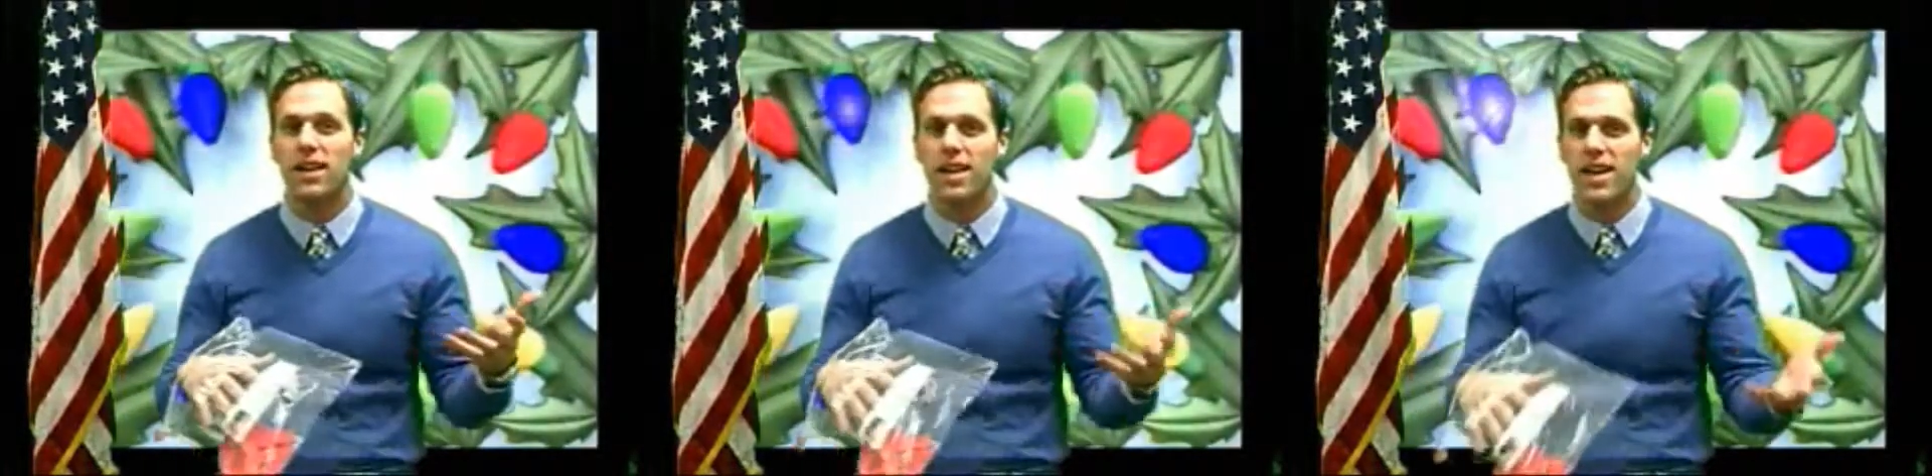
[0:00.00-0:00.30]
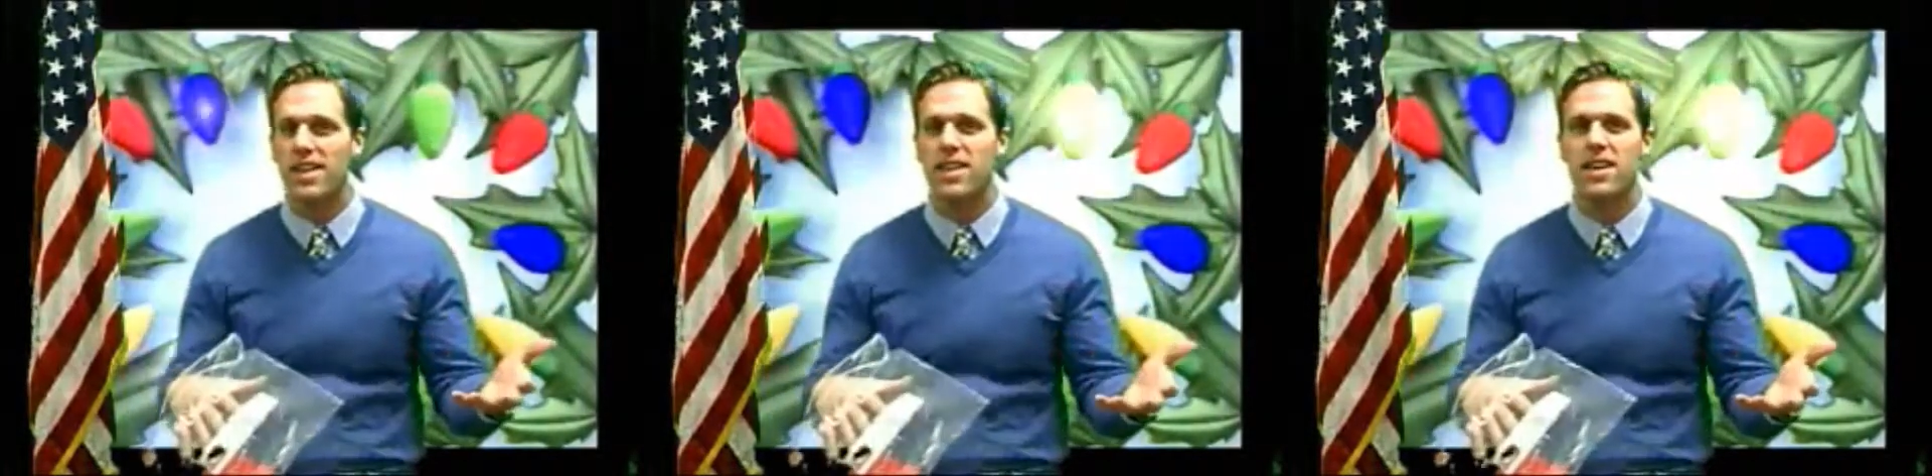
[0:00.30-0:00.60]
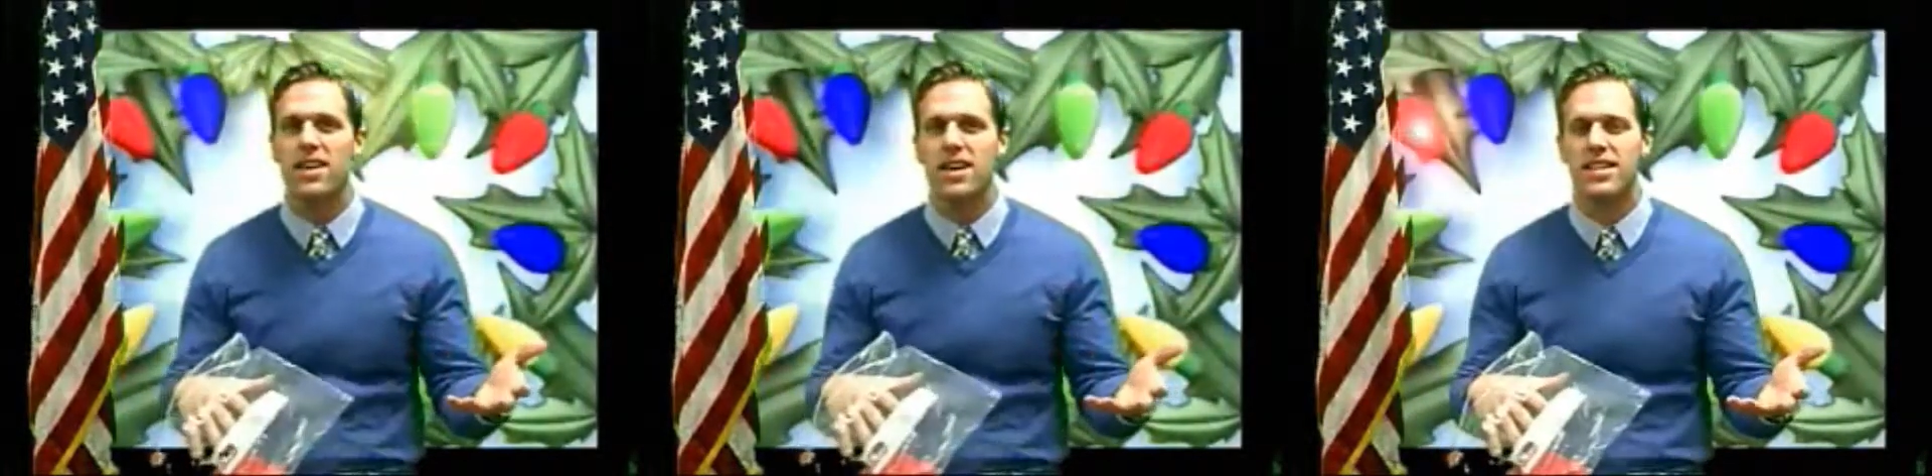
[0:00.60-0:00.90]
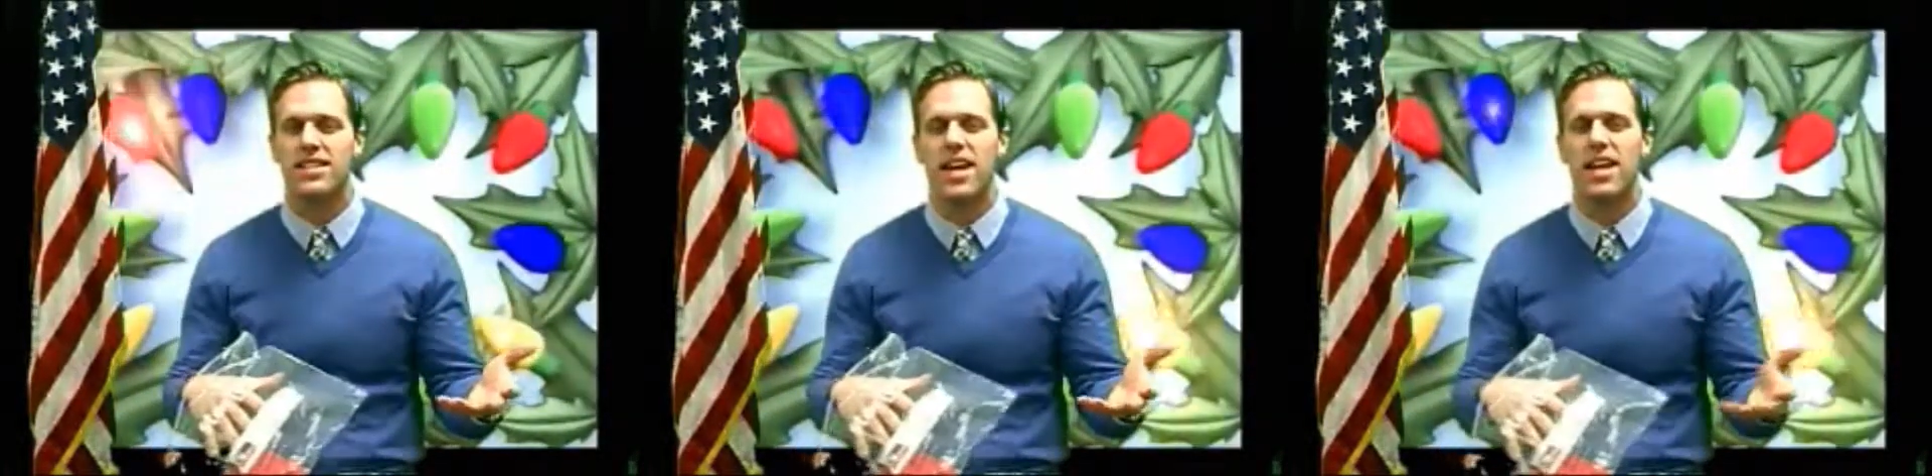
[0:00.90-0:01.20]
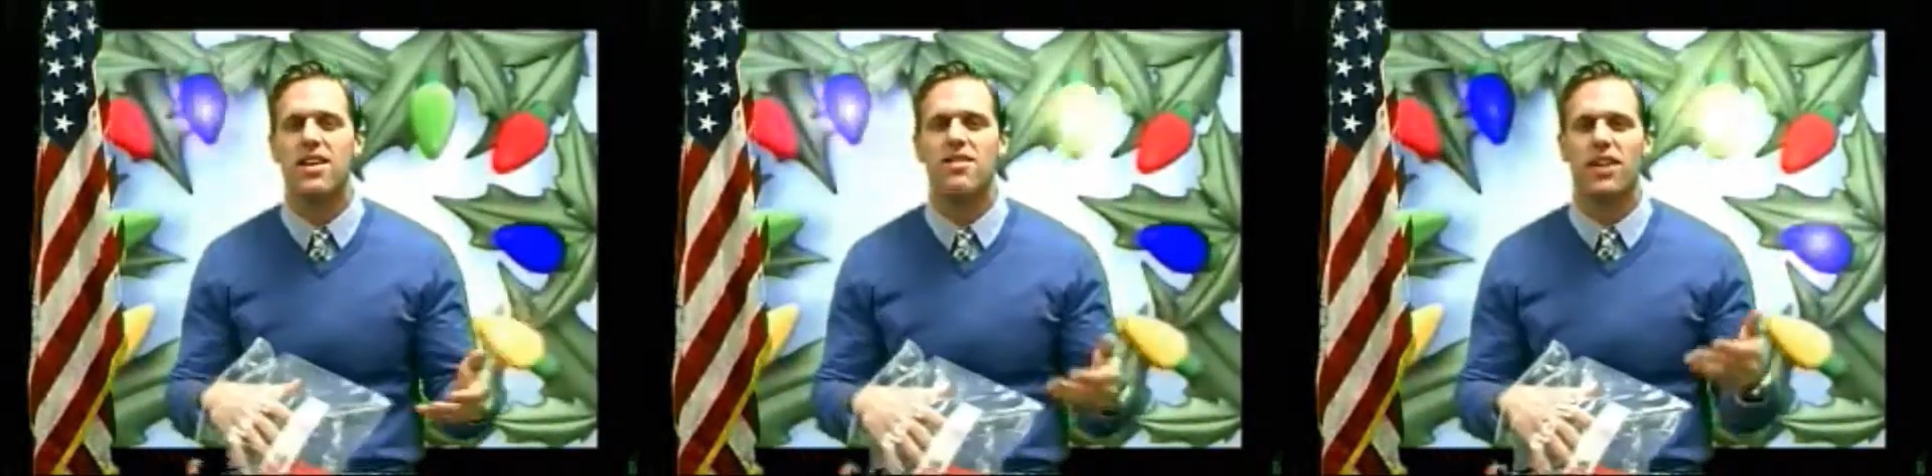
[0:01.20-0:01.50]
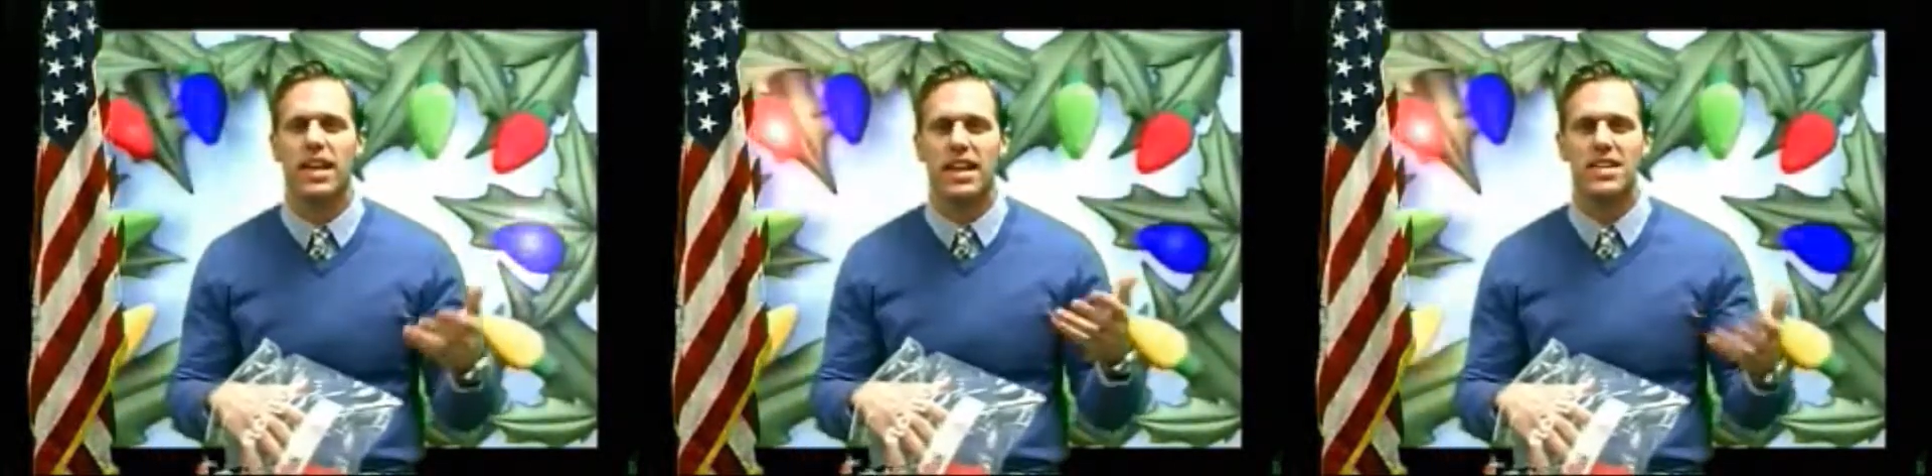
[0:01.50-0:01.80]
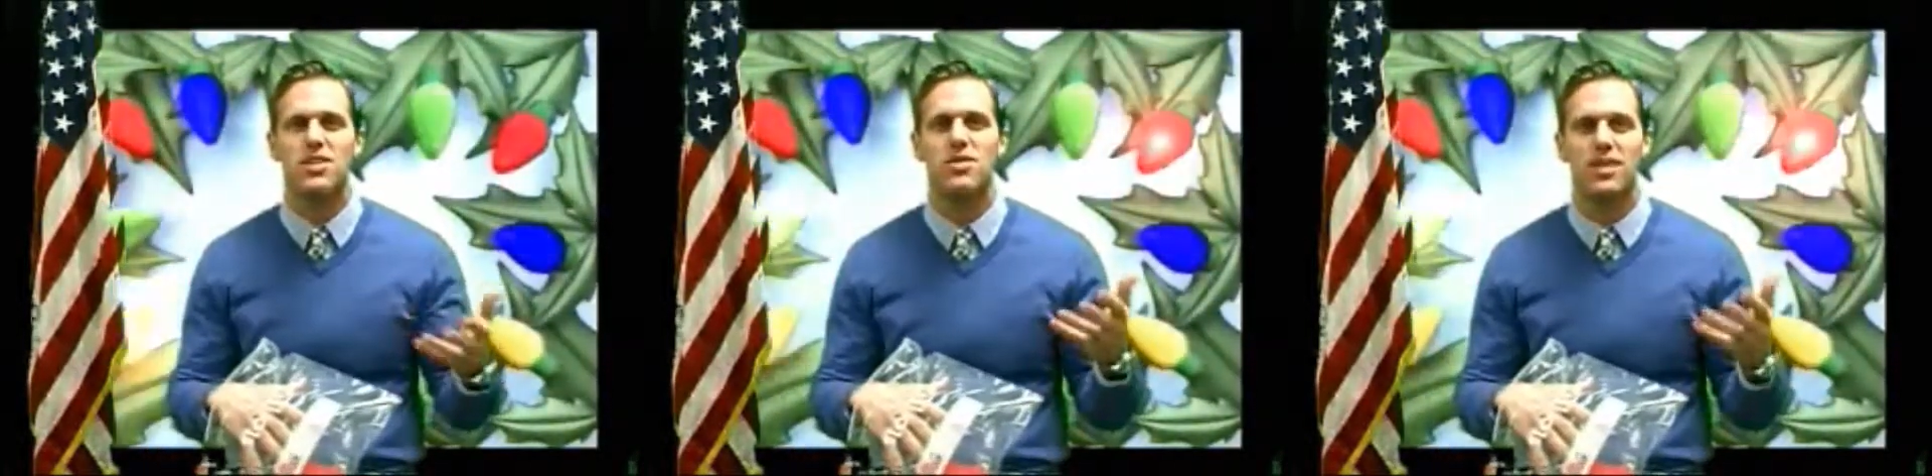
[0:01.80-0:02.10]
get the incentive
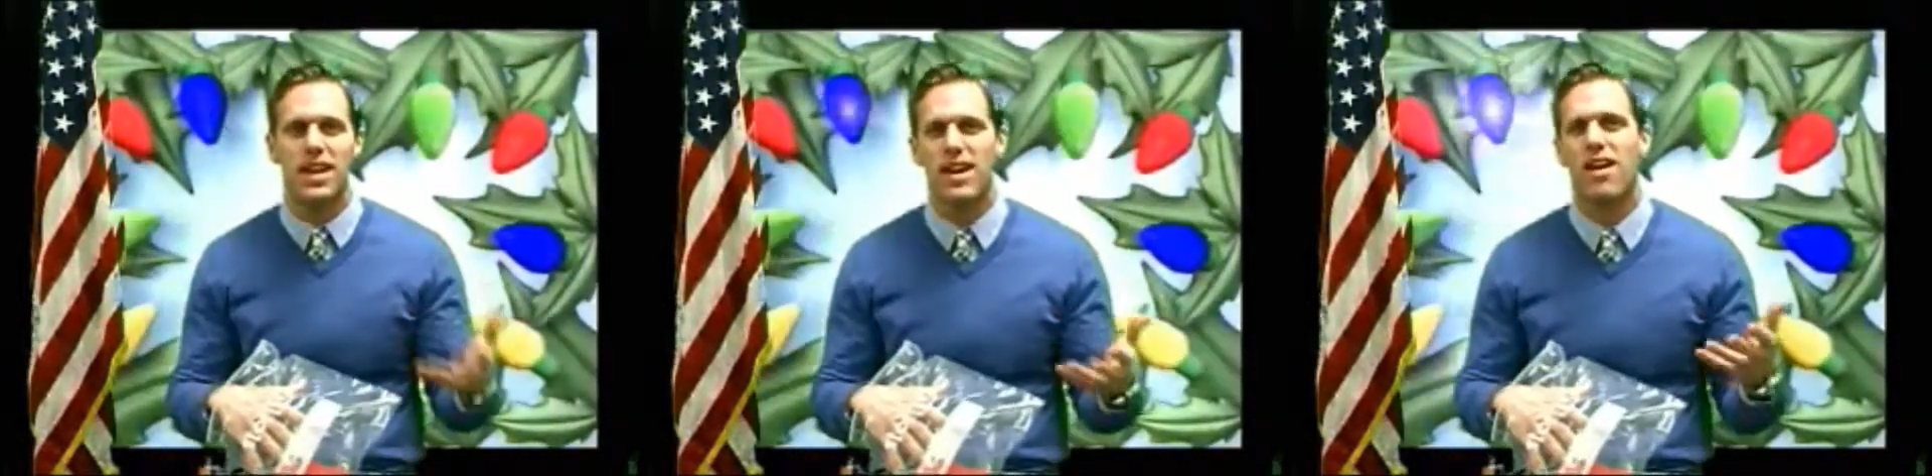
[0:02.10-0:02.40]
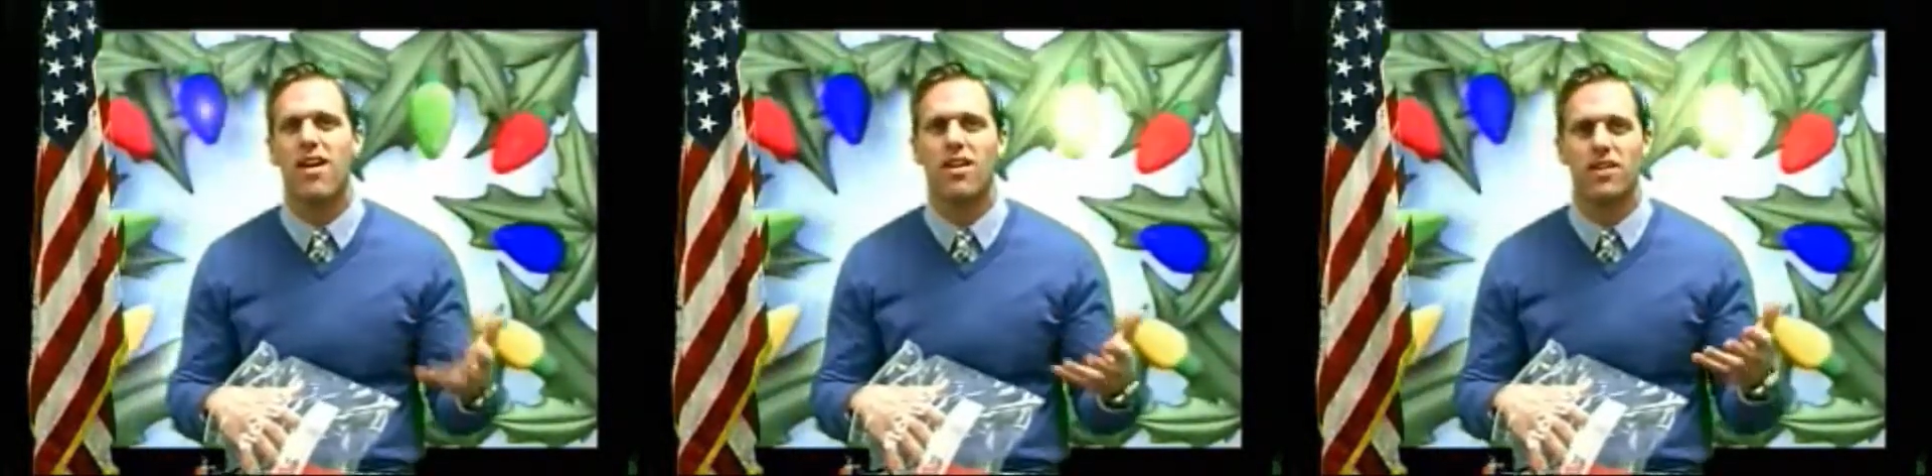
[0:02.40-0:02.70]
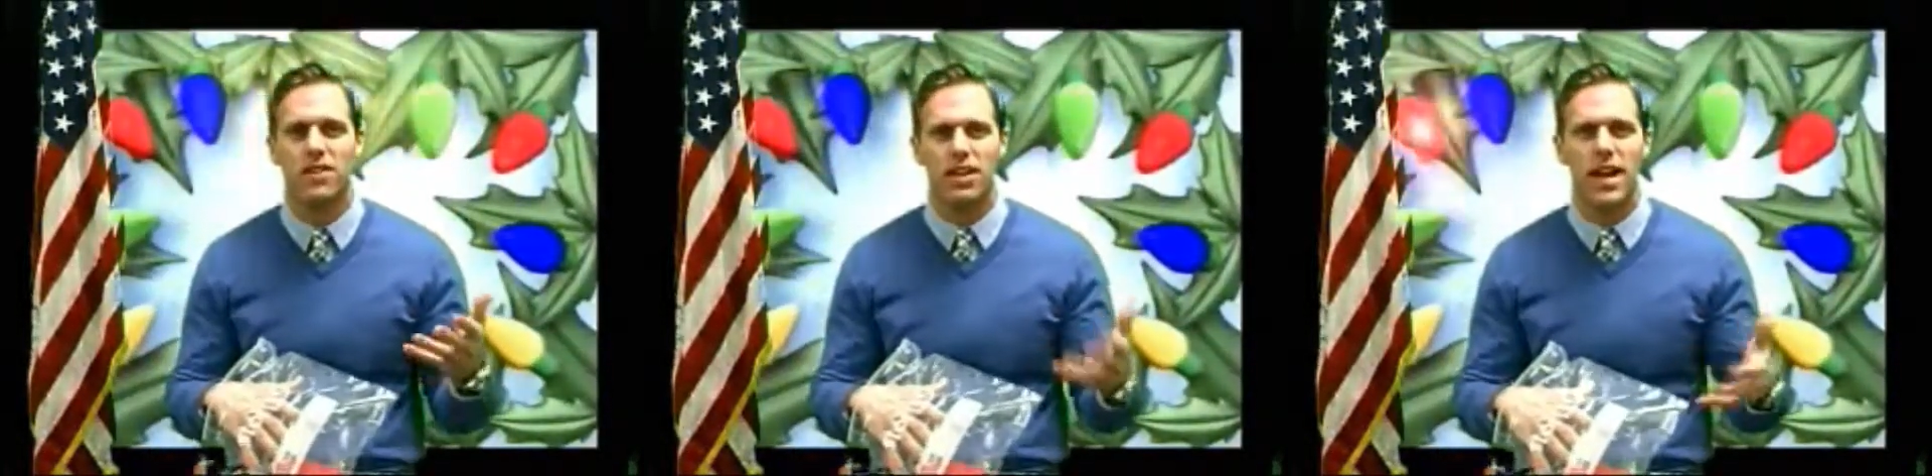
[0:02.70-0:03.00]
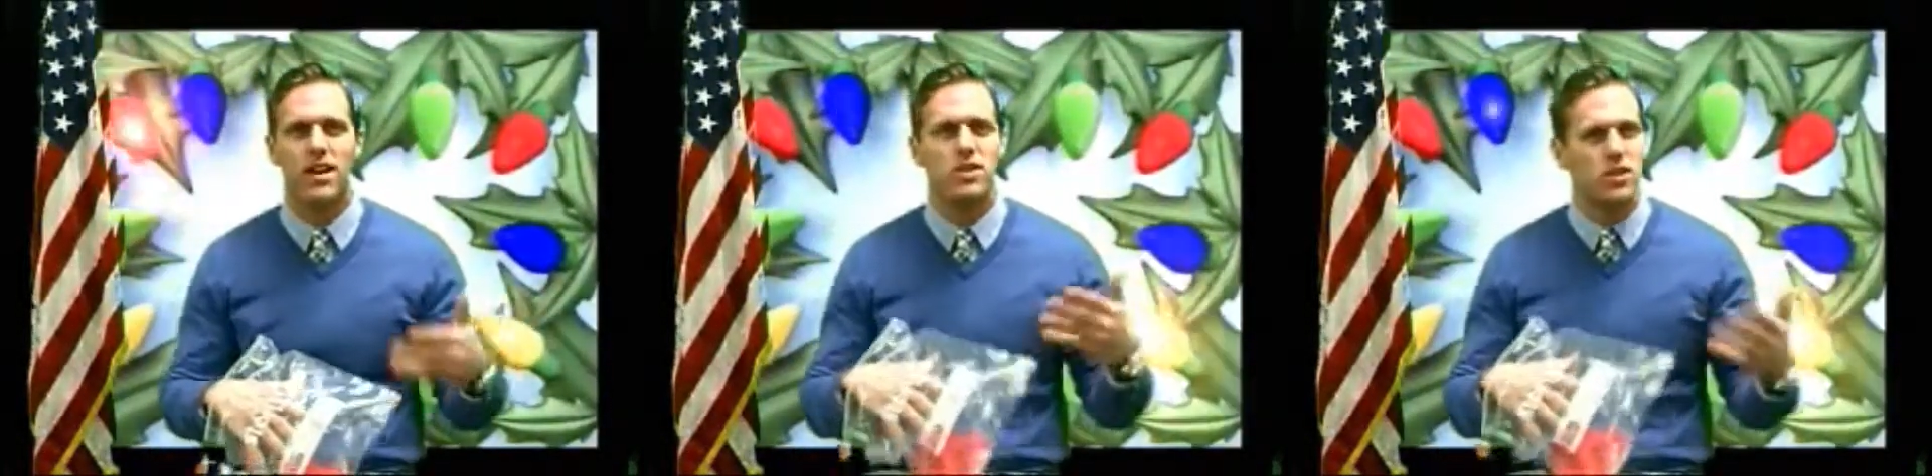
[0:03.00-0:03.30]
unless you get all of the letters.